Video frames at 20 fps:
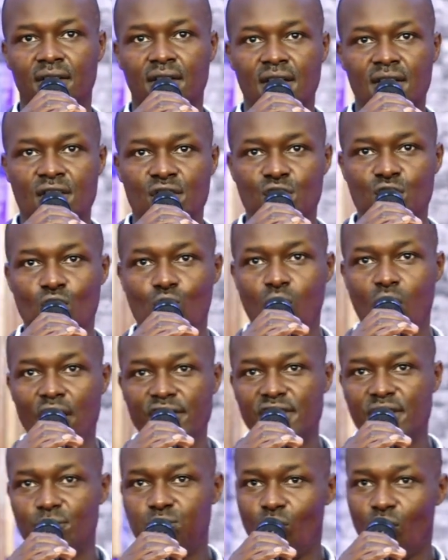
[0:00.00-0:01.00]
You
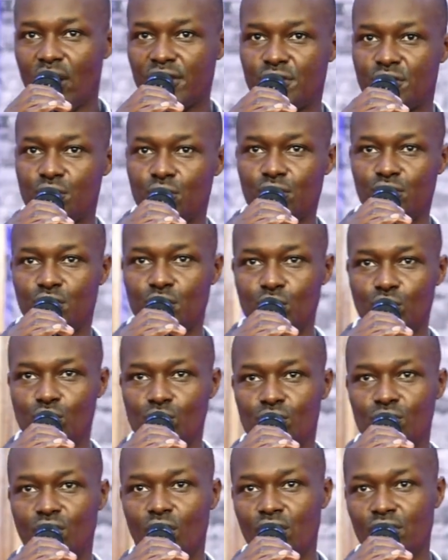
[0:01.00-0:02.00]
worship what you do
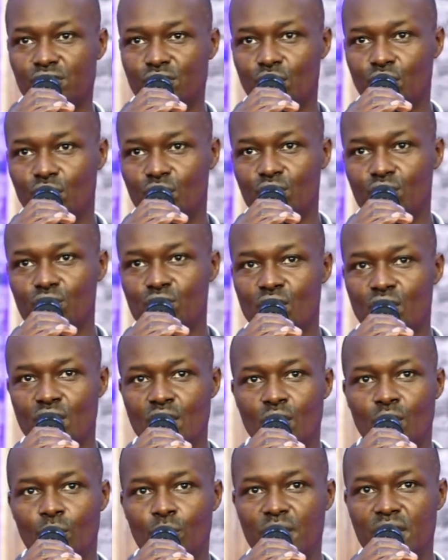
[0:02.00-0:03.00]
not know,
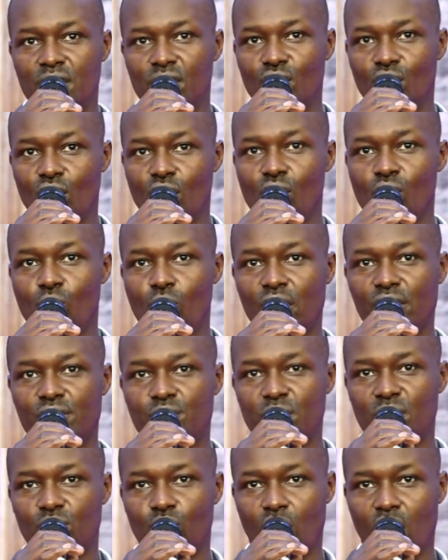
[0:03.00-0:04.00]
we know what
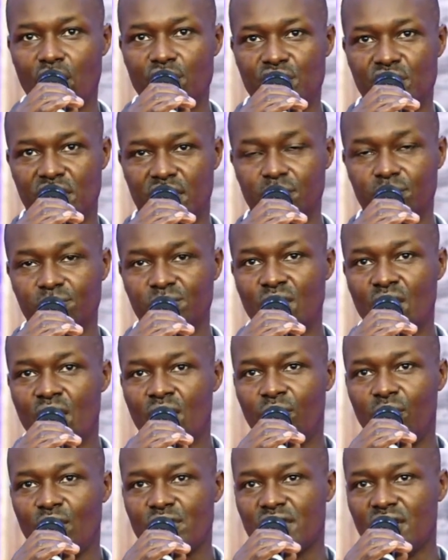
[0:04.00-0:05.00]
we worship,
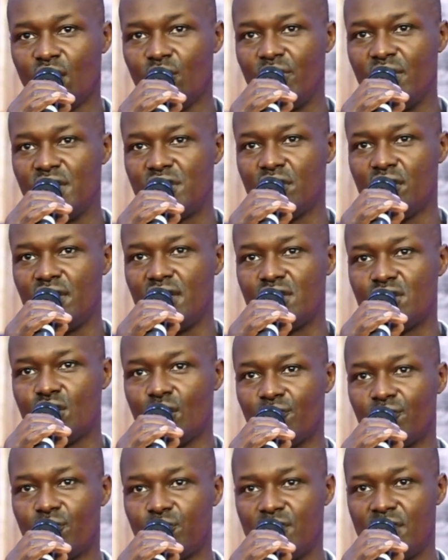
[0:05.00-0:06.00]
for salvation is of
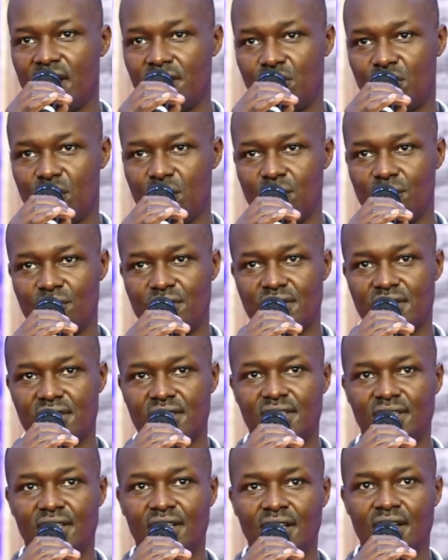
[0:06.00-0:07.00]
the Jews.
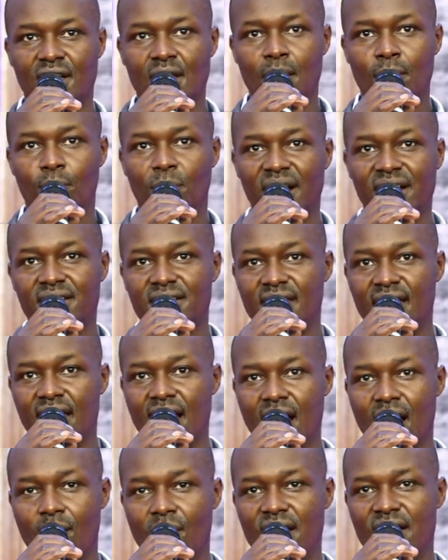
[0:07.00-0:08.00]
But the
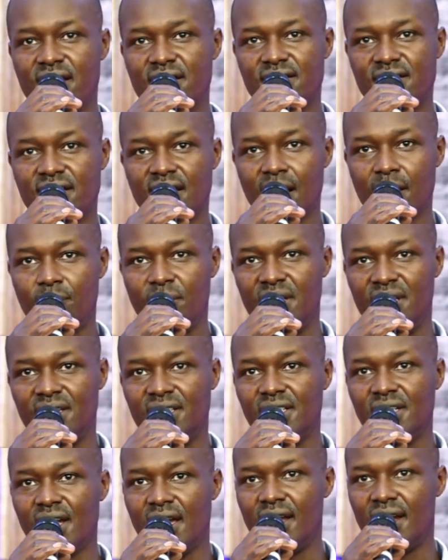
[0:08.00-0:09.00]
hour is coming,
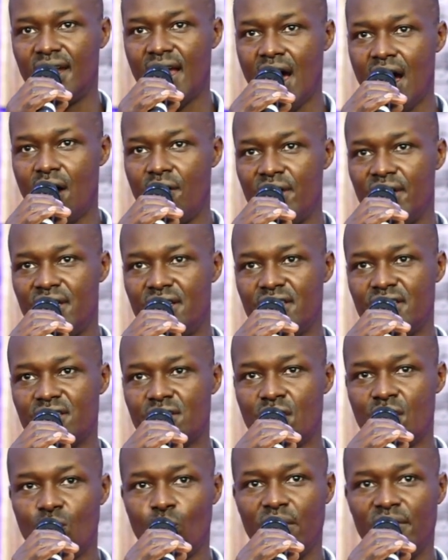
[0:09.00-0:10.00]
and now is,
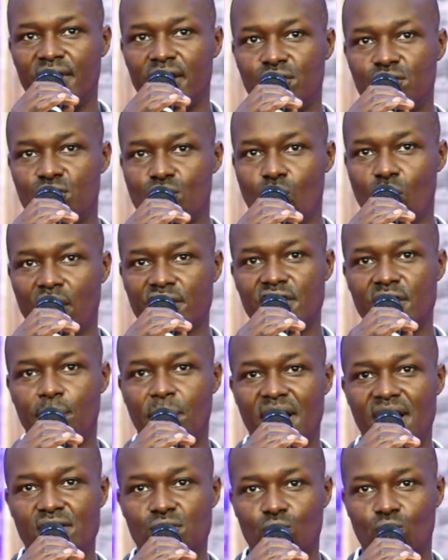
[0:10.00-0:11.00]
when the true
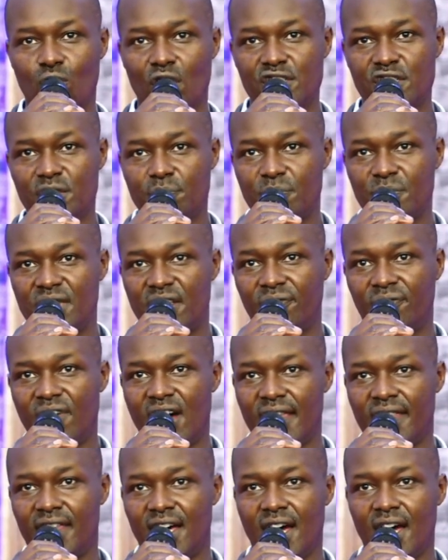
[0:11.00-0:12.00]
worshippers will worship the
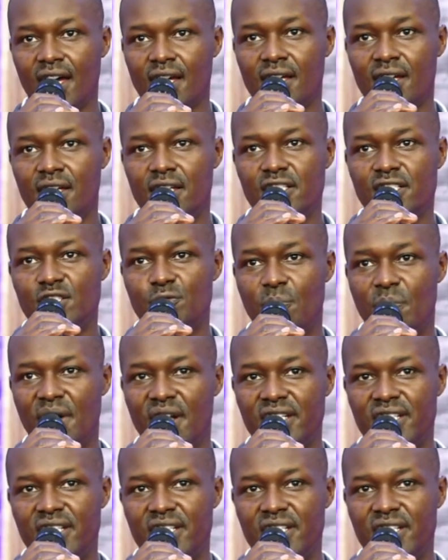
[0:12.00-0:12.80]
Father in spirit